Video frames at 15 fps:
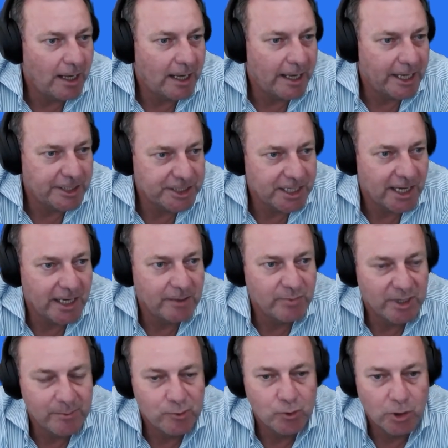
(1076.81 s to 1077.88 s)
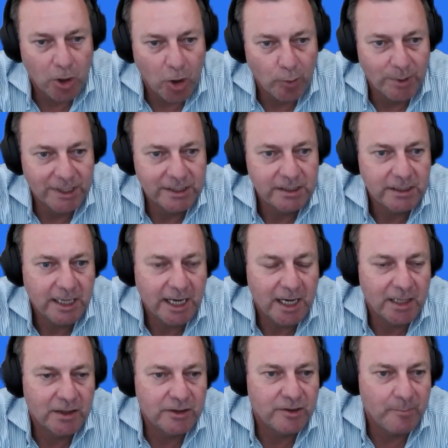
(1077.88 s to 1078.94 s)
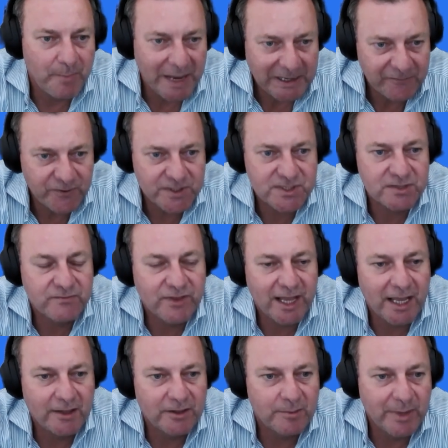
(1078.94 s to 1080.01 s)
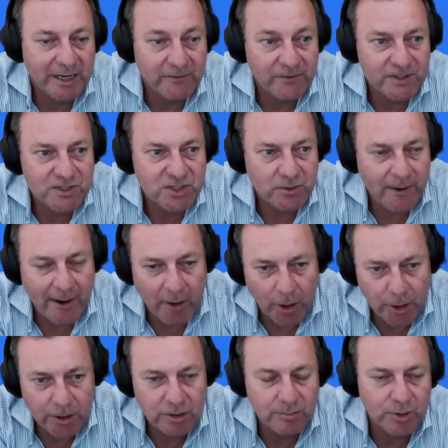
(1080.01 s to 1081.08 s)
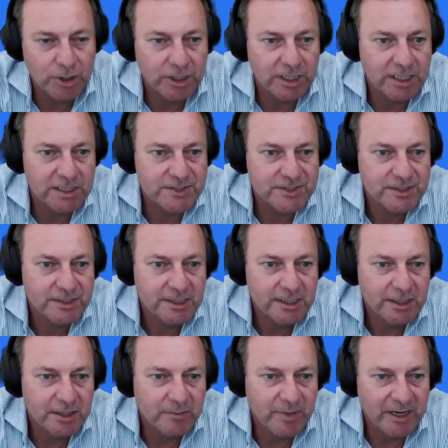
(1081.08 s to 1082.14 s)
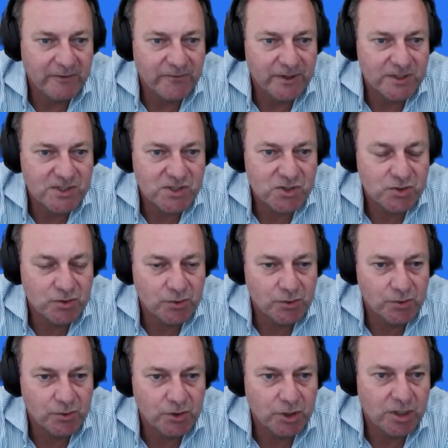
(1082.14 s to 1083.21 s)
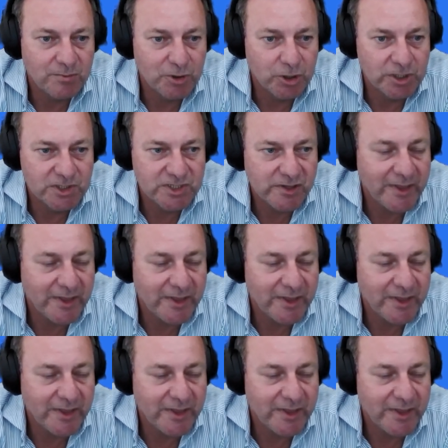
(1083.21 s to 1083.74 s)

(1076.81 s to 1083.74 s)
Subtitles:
educating people globally and the benefits of that, the benefits to our own communities, the benefits to the communities that